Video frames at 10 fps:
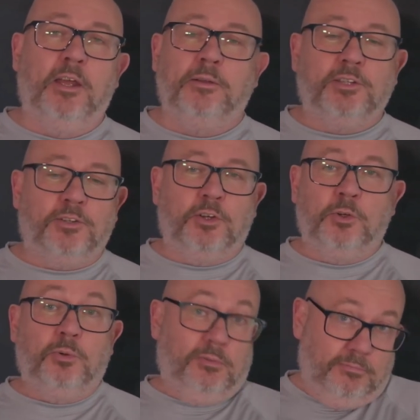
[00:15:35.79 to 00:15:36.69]
to
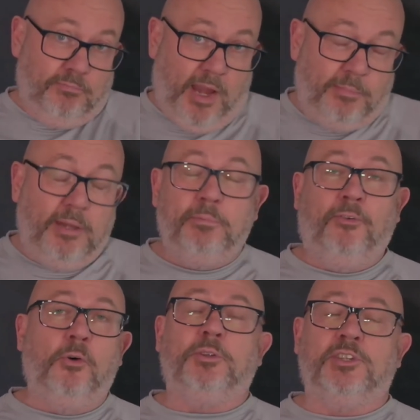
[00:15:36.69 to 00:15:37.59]
do maybe
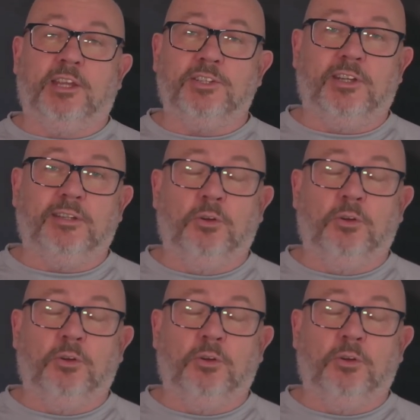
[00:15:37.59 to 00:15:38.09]
performance testing